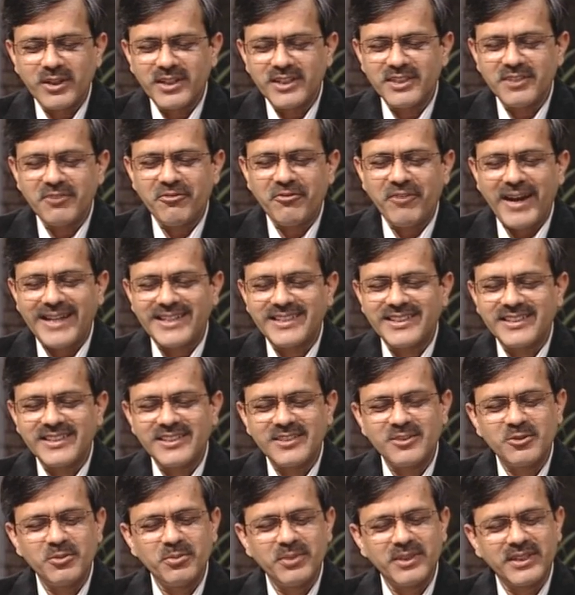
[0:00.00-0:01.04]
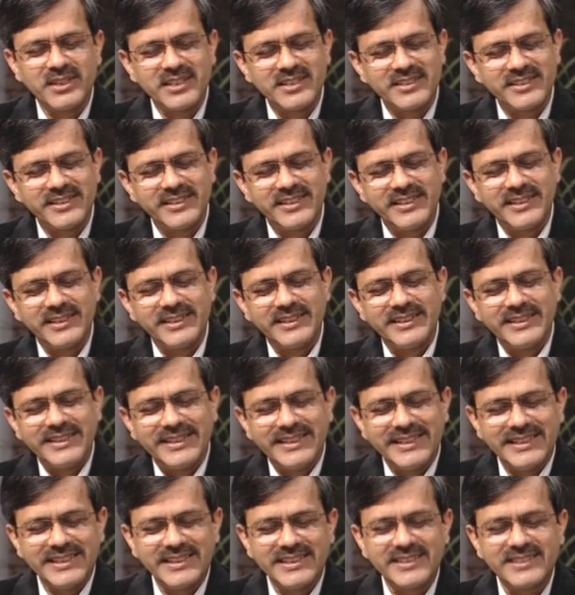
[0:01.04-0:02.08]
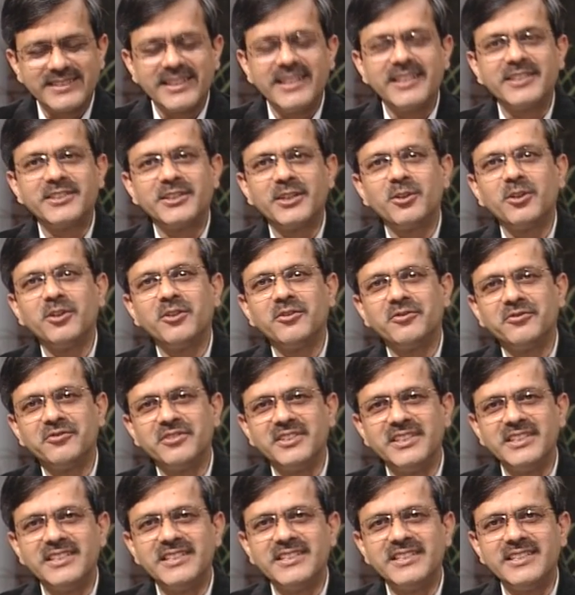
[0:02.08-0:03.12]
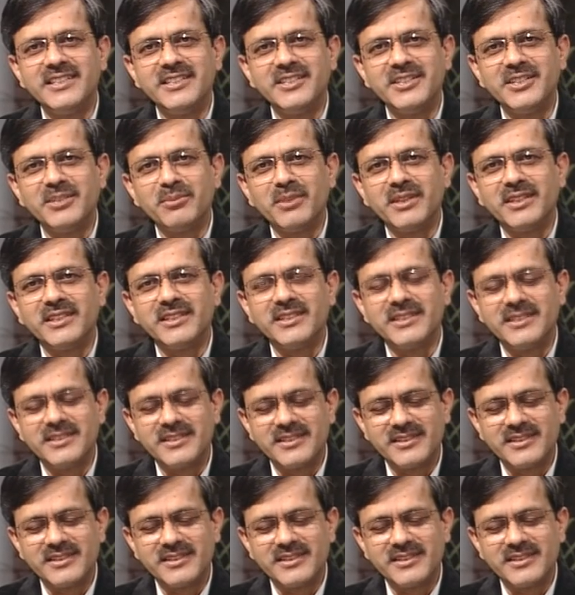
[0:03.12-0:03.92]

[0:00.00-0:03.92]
the factors to be considered in the selection of these teaching methods?